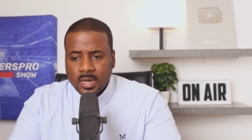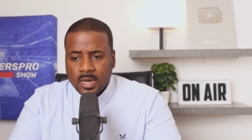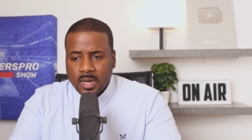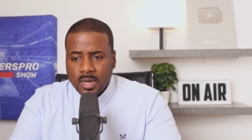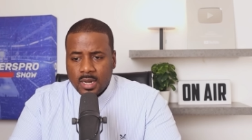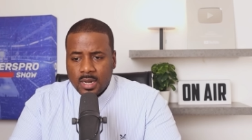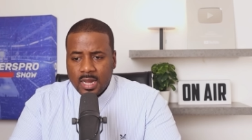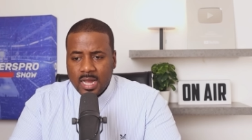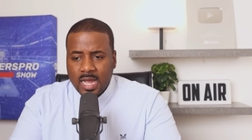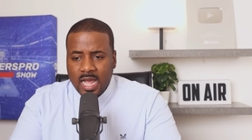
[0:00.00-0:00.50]

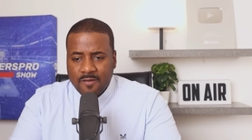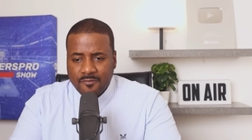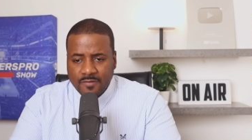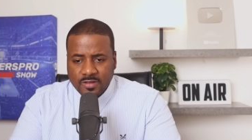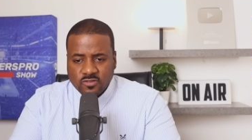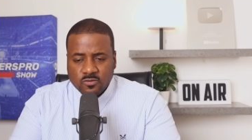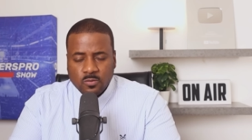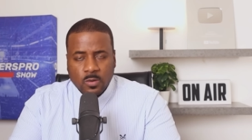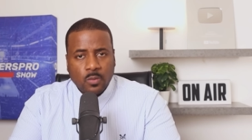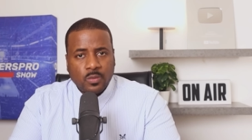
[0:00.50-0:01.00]
uh,
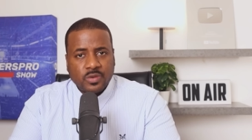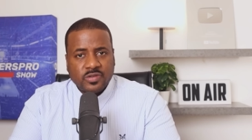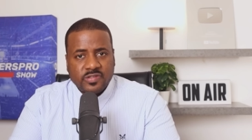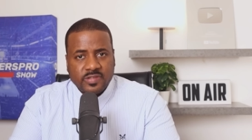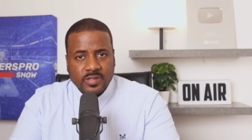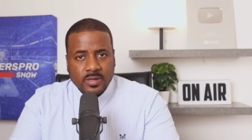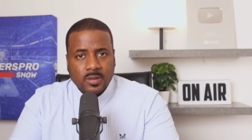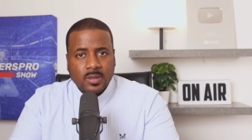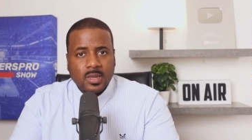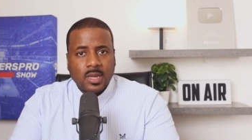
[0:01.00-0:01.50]
FS1 was
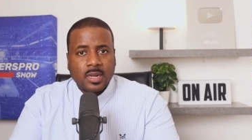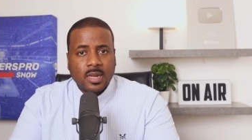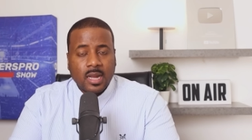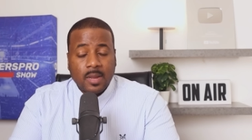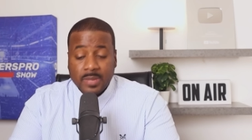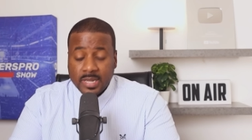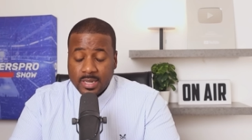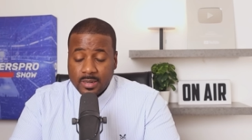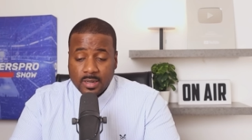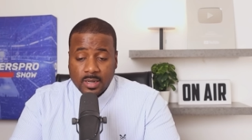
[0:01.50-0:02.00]
still, I
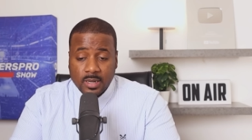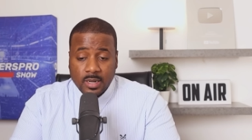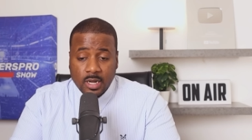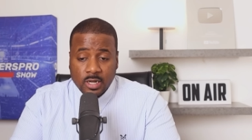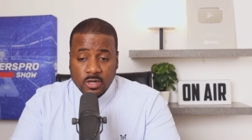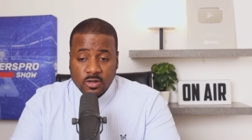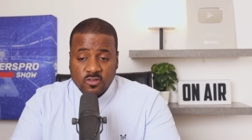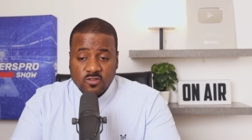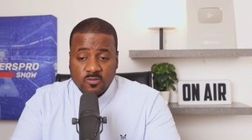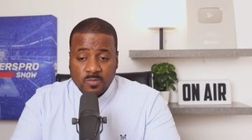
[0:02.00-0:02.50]
mean, uh,
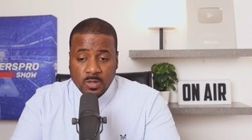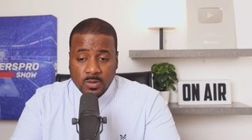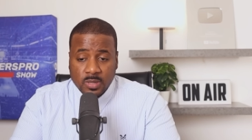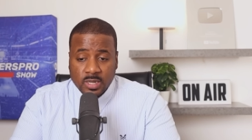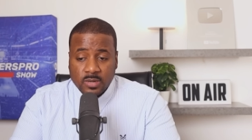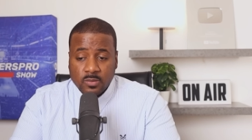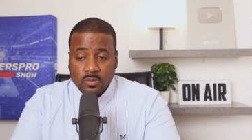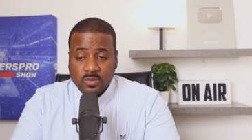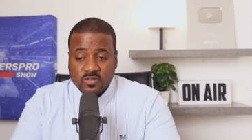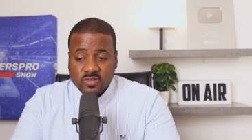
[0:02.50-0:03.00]

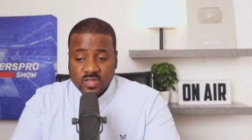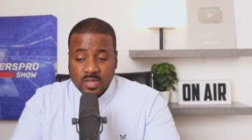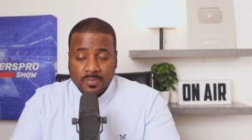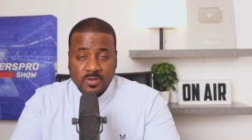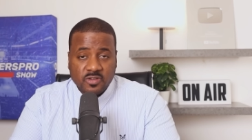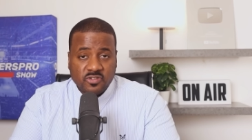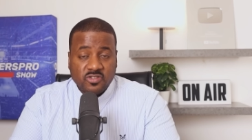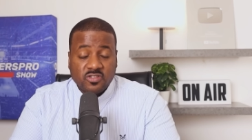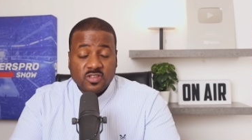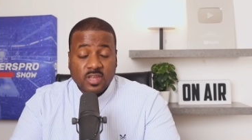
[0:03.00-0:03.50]
undisputed was
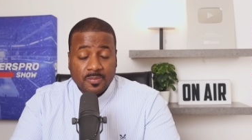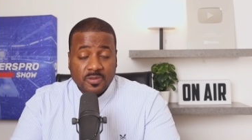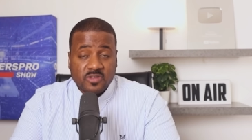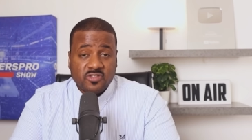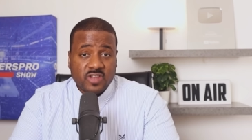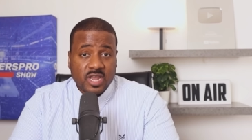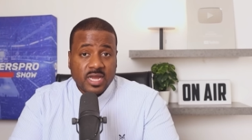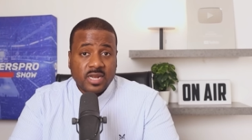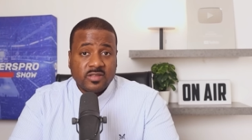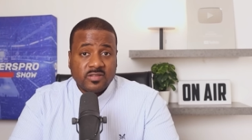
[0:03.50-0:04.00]
skipping skipping
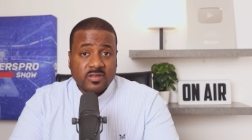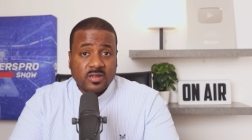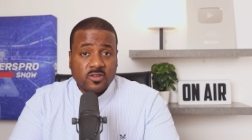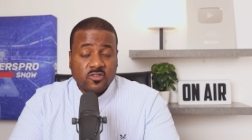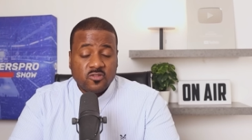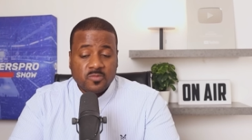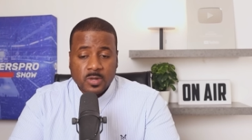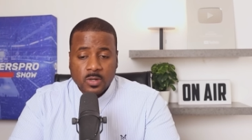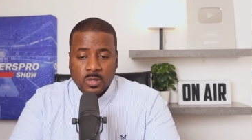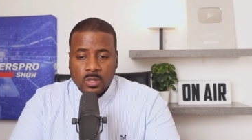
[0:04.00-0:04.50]
Shannon's
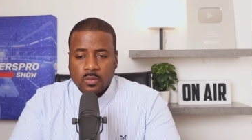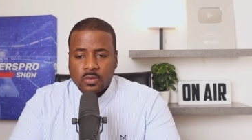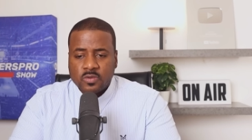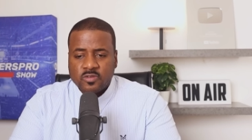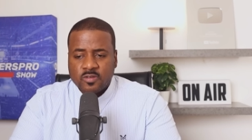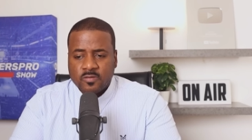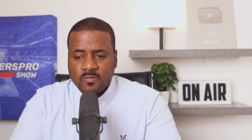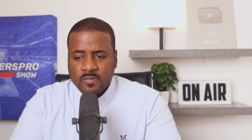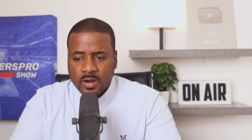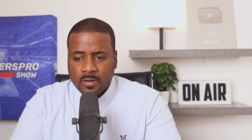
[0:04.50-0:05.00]
undisputed
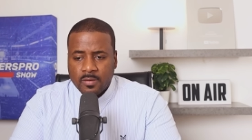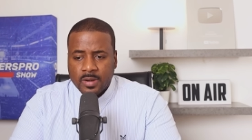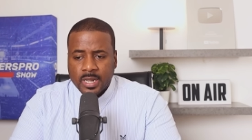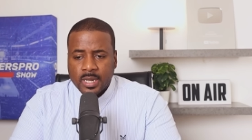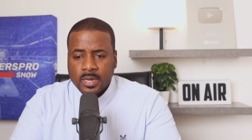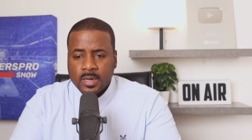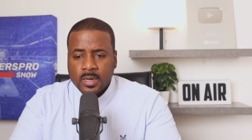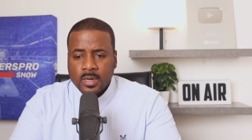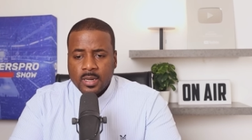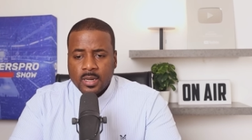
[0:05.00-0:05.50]
was a very,
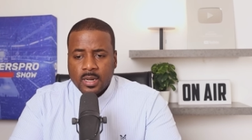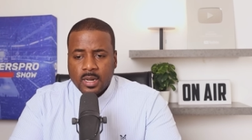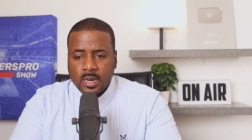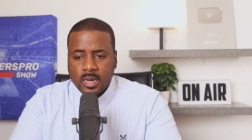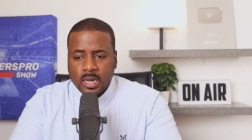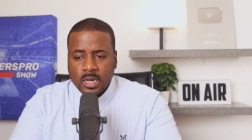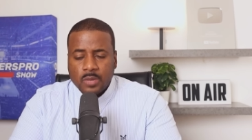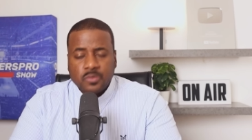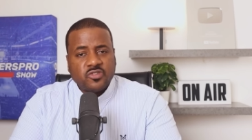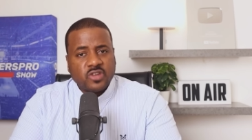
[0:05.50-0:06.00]

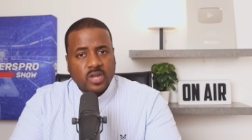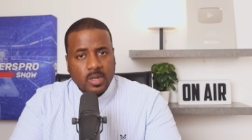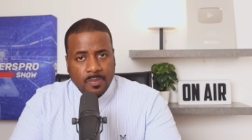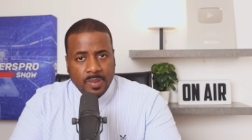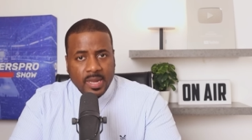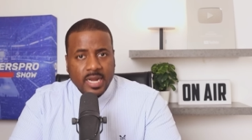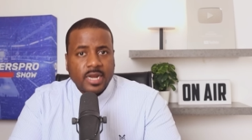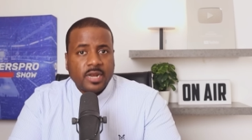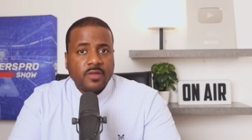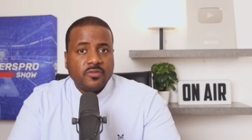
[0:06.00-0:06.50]
uh, it was a
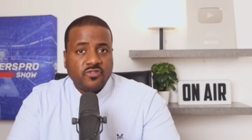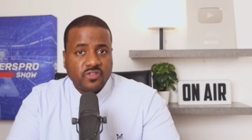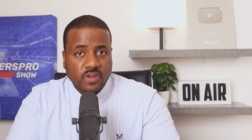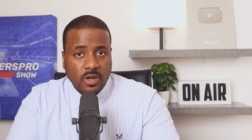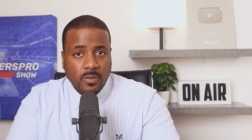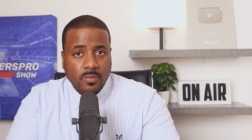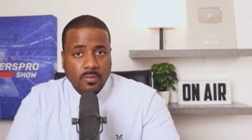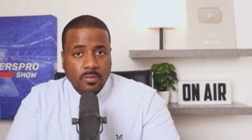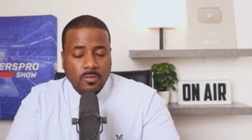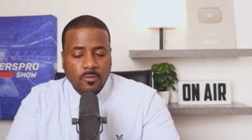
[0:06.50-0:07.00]
competitive
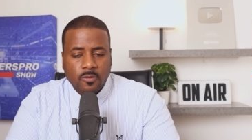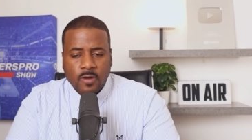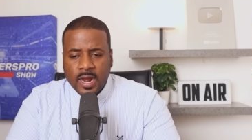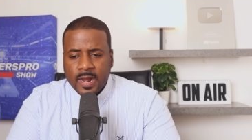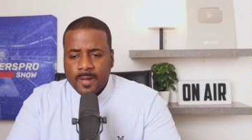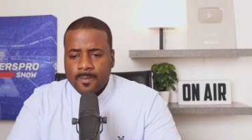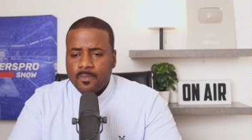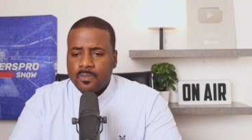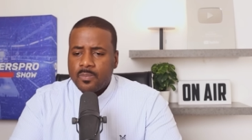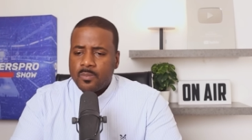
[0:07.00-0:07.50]
show,
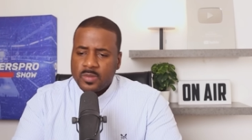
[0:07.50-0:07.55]
right?